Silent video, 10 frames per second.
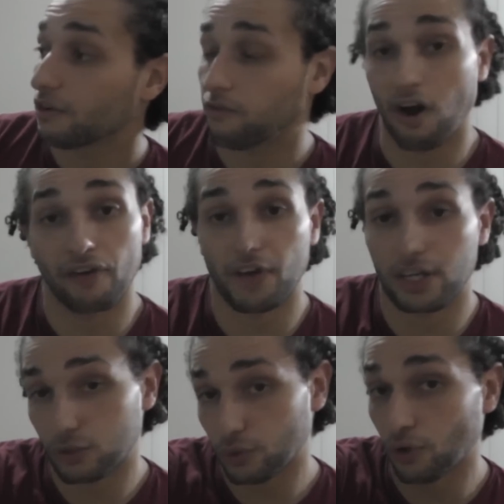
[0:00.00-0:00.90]
fight
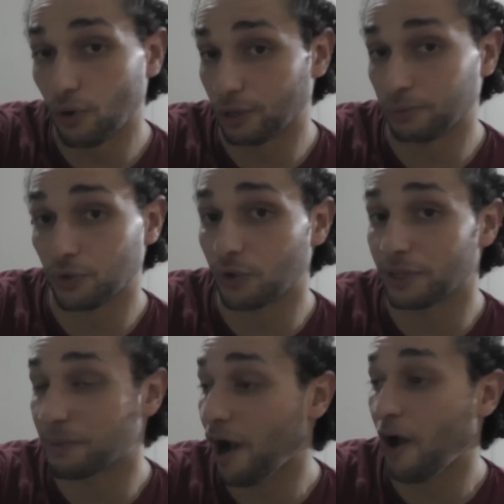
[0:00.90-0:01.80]
fans would know what I'm
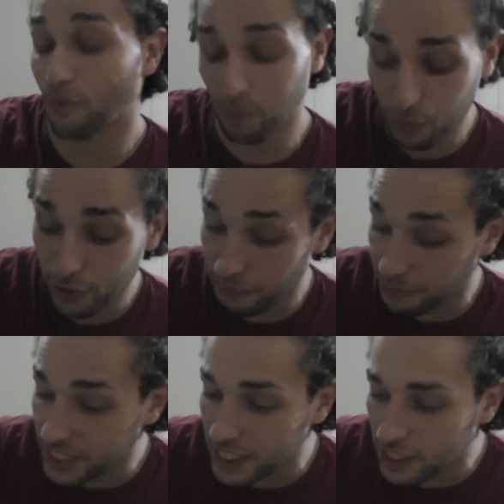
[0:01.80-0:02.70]
talking about. We've
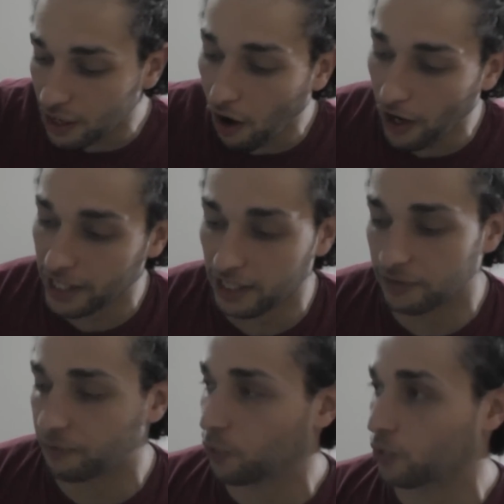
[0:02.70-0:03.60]
been
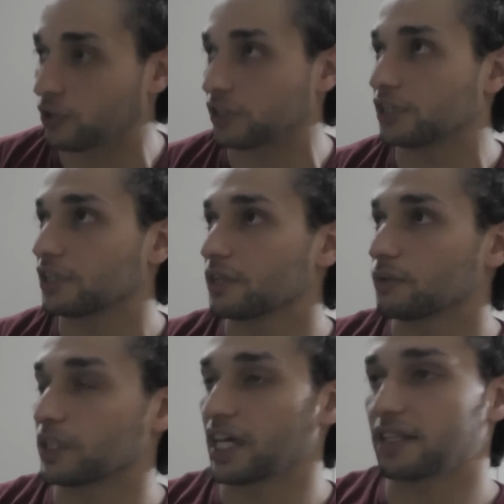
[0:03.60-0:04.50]
dying for
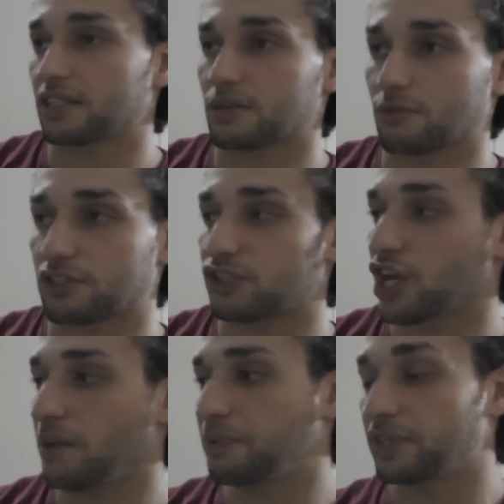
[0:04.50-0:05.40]
when Anderson was a
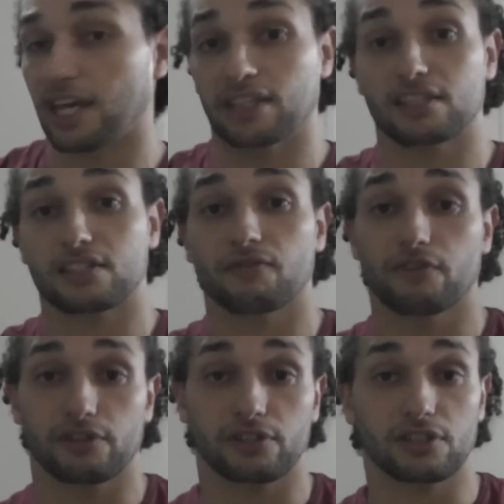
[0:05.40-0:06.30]
champion, Anderson
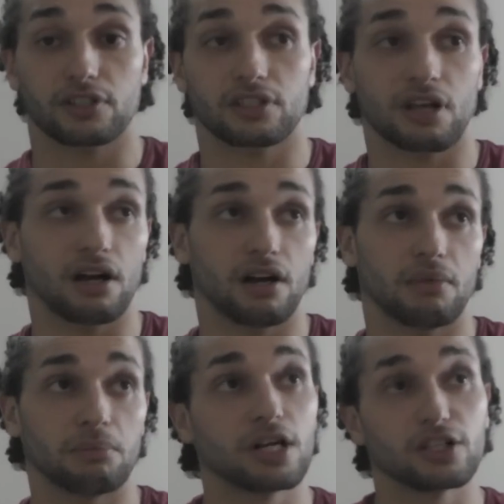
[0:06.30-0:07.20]
versus
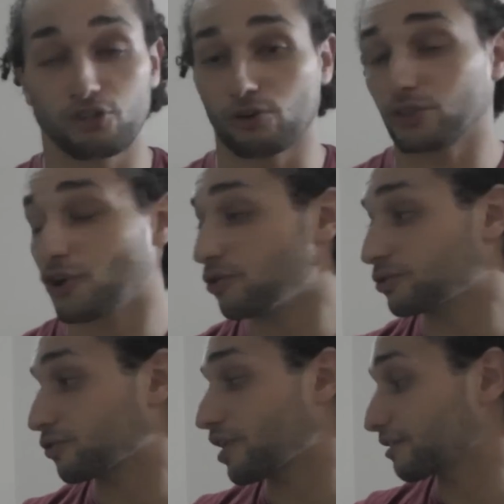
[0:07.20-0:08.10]
John
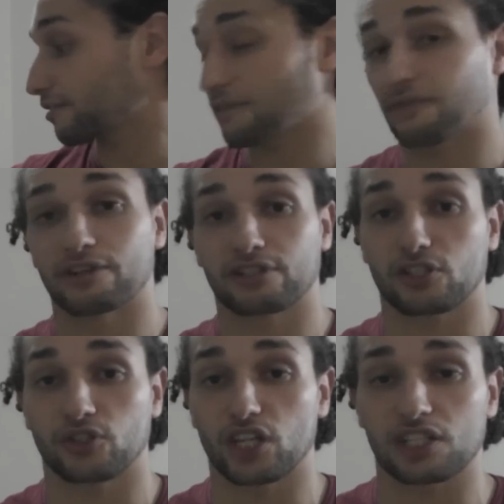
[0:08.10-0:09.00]
Jones, or Anderson
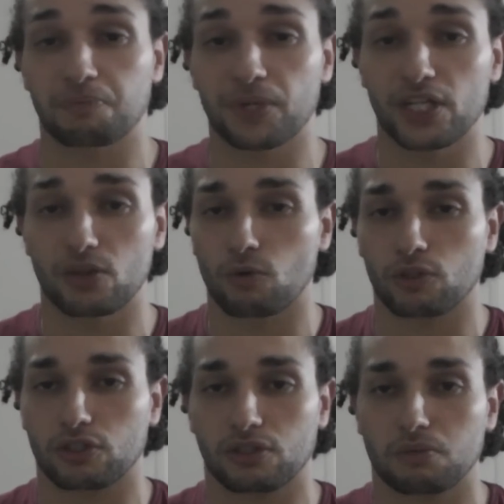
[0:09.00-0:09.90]
versus GSP, and it
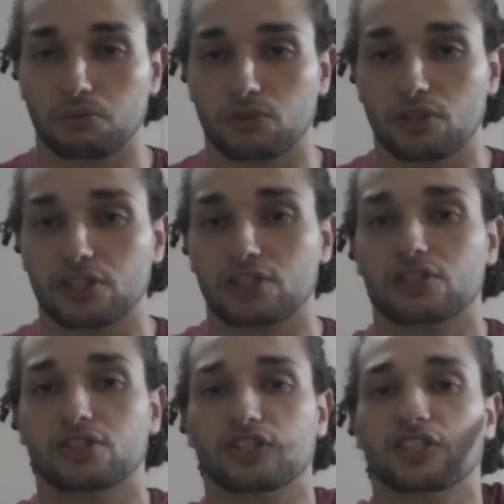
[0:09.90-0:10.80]
was
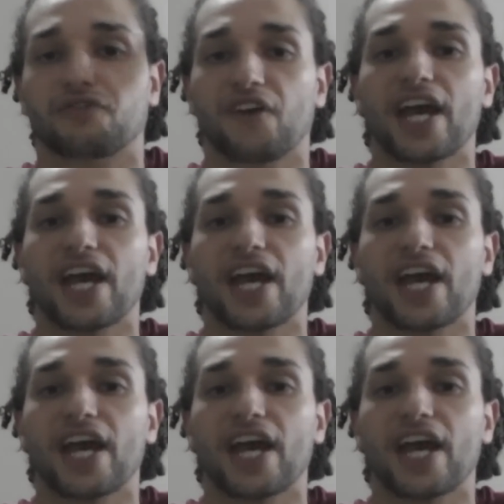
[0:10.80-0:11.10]
just